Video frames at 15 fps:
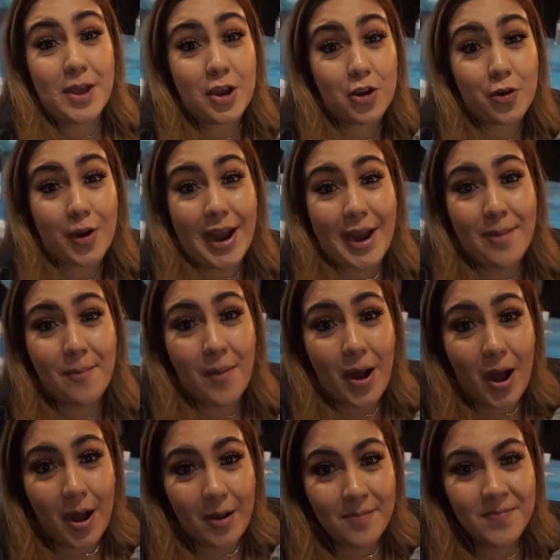be a great
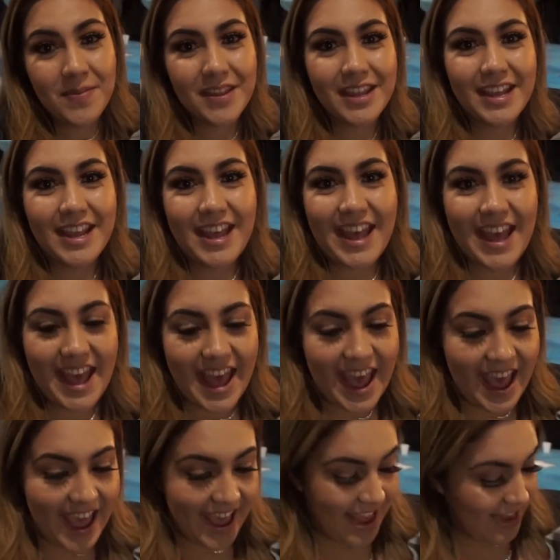mom.
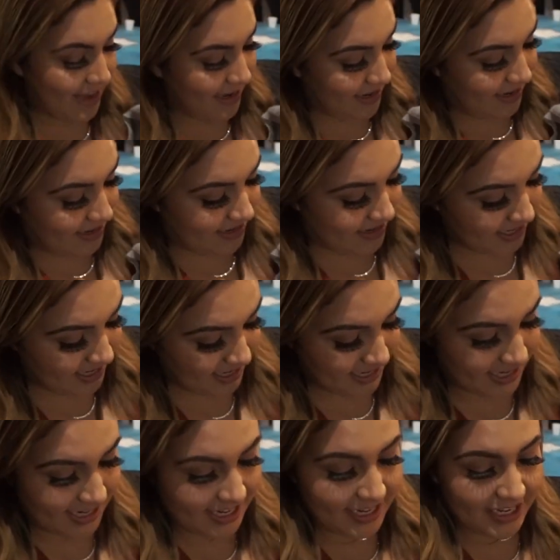And
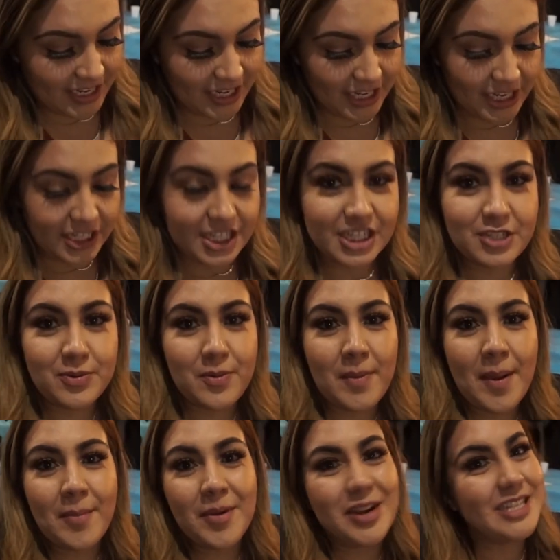just
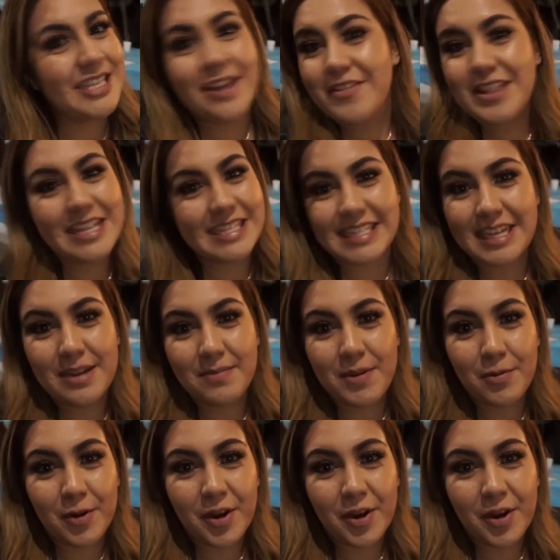remember, everything's going to be